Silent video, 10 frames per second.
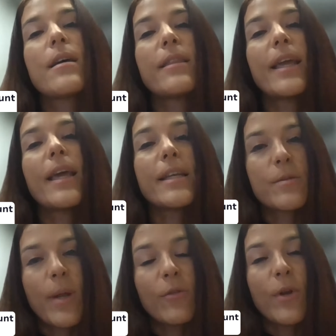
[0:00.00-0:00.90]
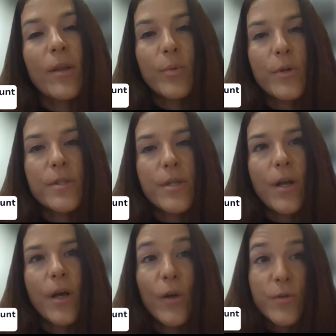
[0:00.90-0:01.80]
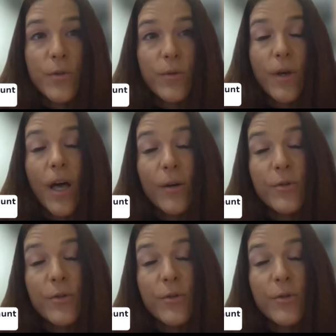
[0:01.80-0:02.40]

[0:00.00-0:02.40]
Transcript: they can explain to that person how